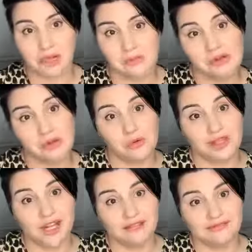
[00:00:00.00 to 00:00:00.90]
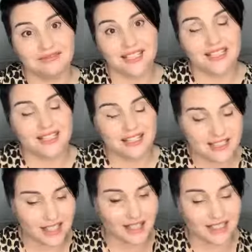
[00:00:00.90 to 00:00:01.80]
I'm cool with that.
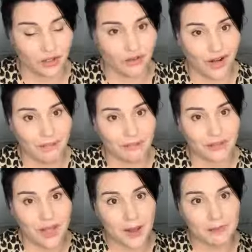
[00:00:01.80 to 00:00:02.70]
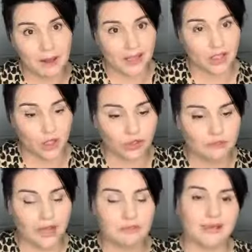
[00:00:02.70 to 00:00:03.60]
Set yourself up, make
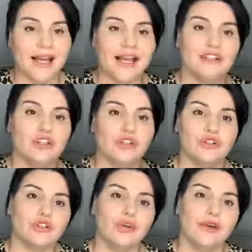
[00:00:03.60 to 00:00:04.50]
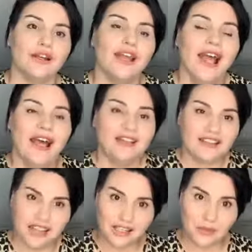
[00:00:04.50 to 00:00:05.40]
goals, make plans. You can do it.
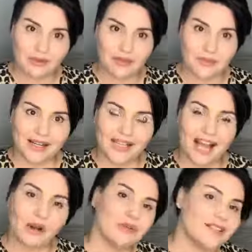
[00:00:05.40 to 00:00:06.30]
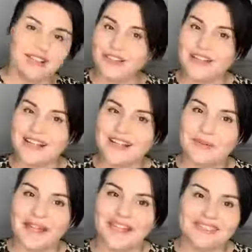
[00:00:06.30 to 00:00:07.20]
Thank you, everybody. I will see you next
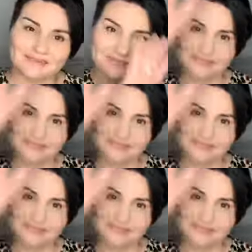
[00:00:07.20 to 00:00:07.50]
week.